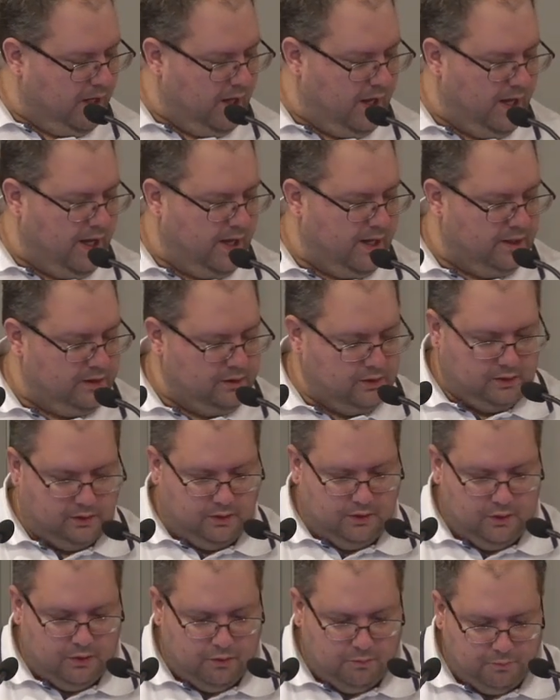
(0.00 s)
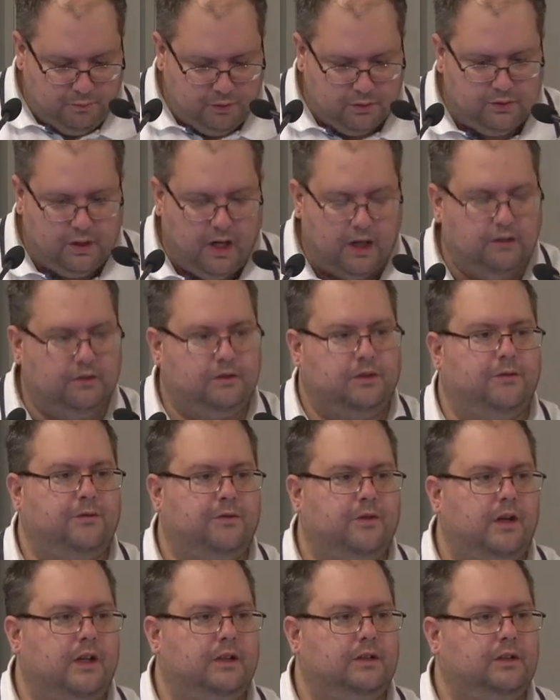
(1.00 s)
and you pull out the
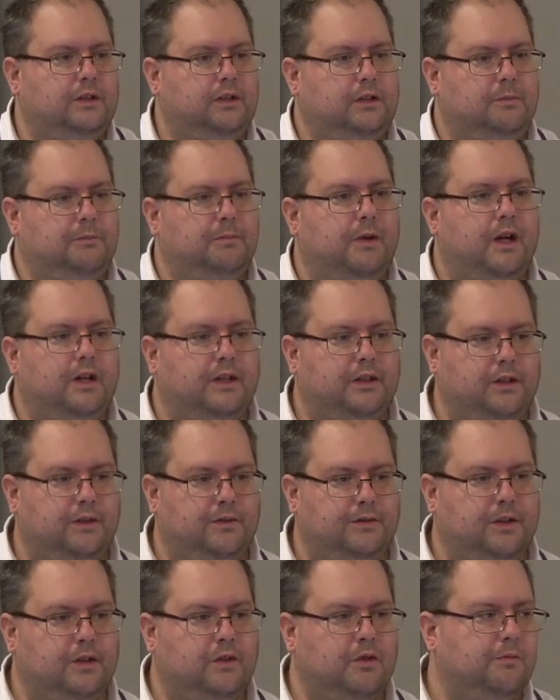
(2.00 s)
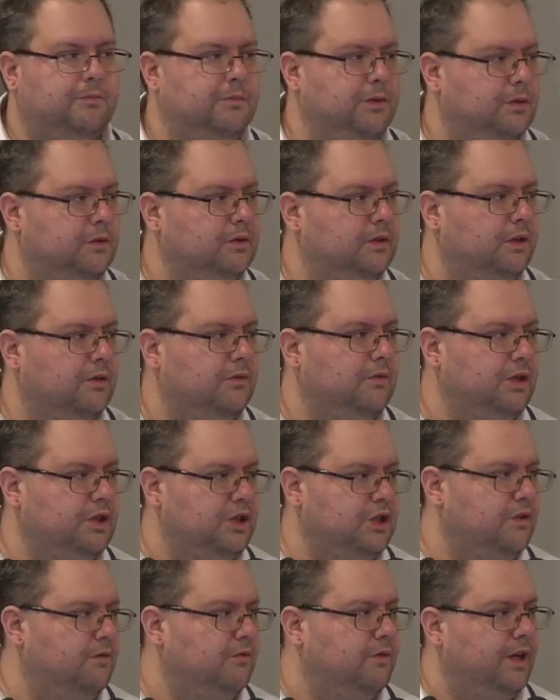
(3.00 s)
front part of the computer with,
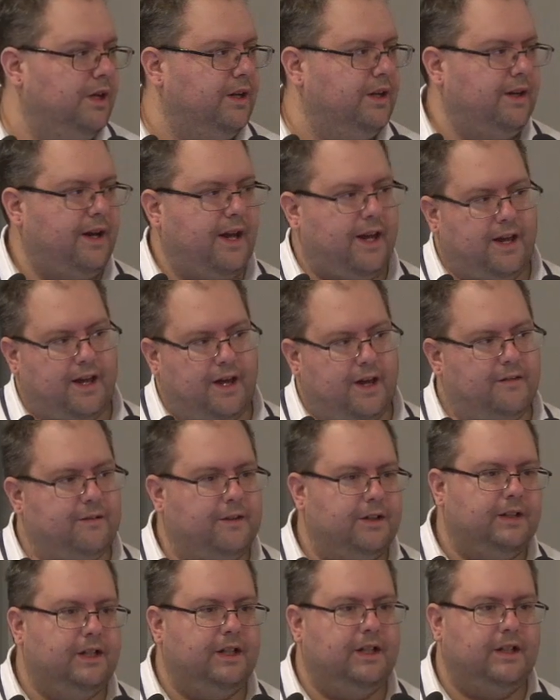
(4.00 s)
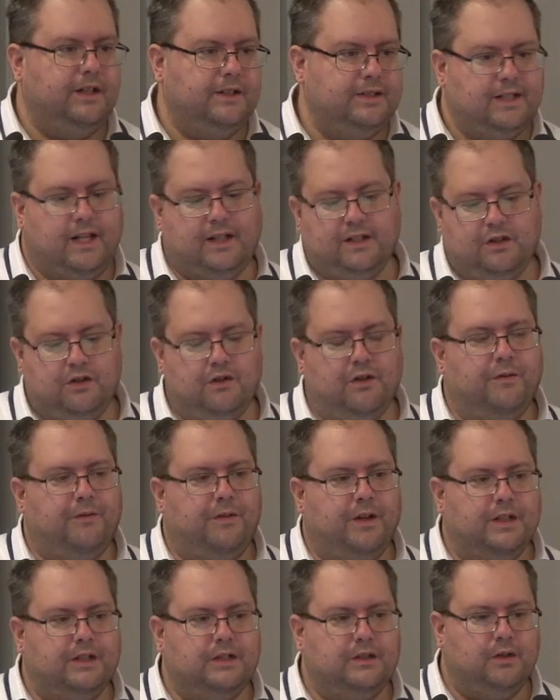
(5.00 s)
where everything is actually
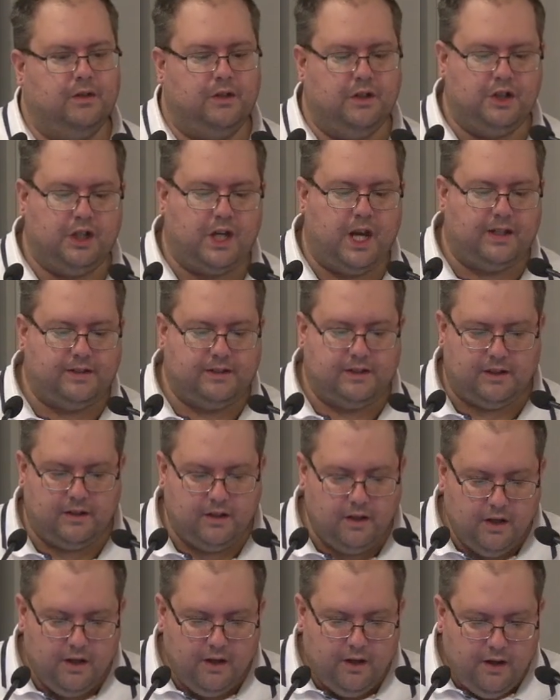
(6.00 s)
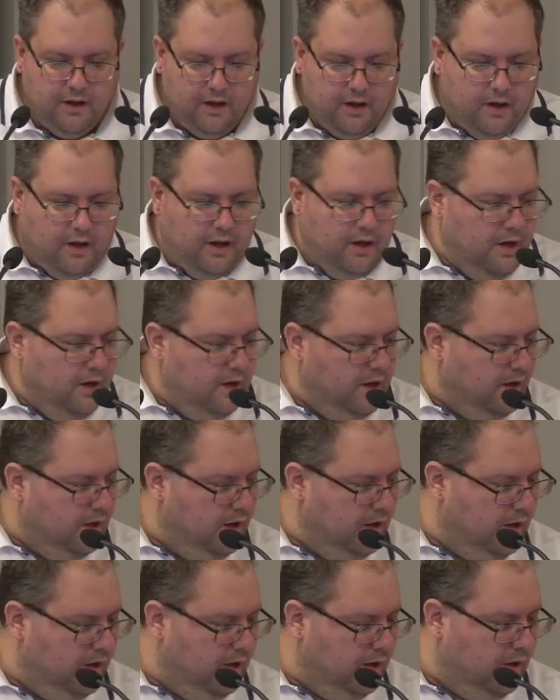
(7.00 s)
fixed to the chassis.
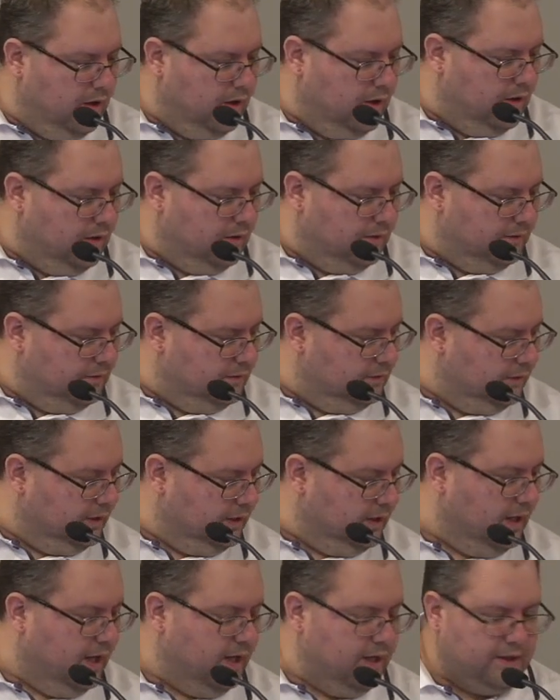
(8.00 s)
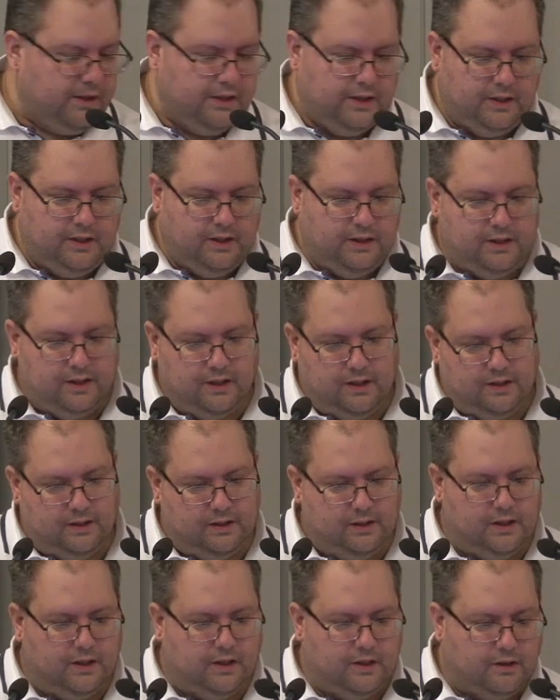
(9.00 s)
Uh, regarding
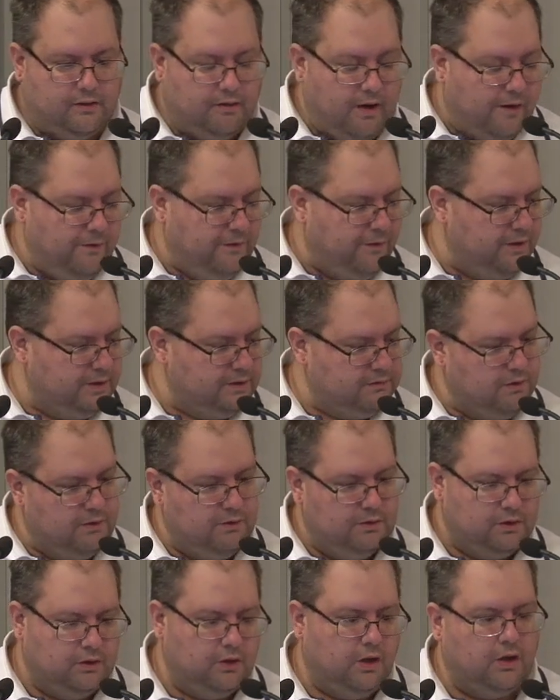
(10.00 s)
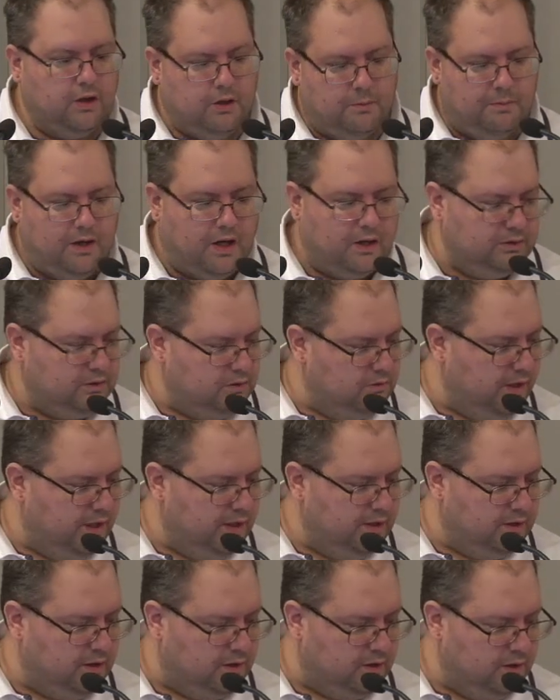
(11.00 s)
the graphics, we will talk about
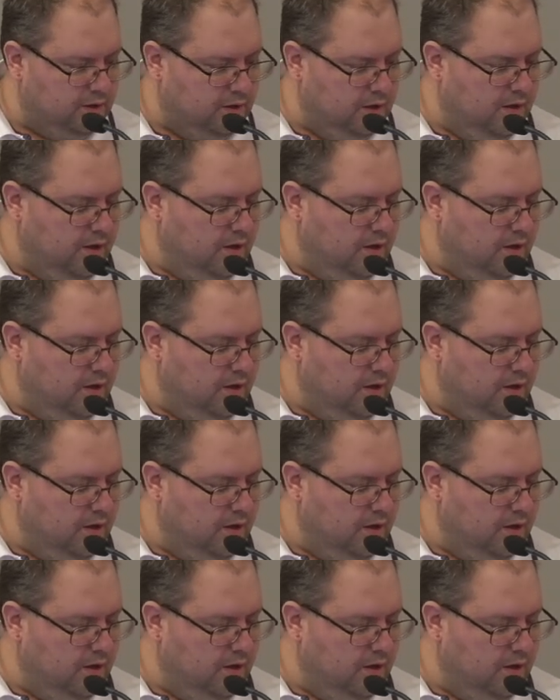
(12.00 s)
later,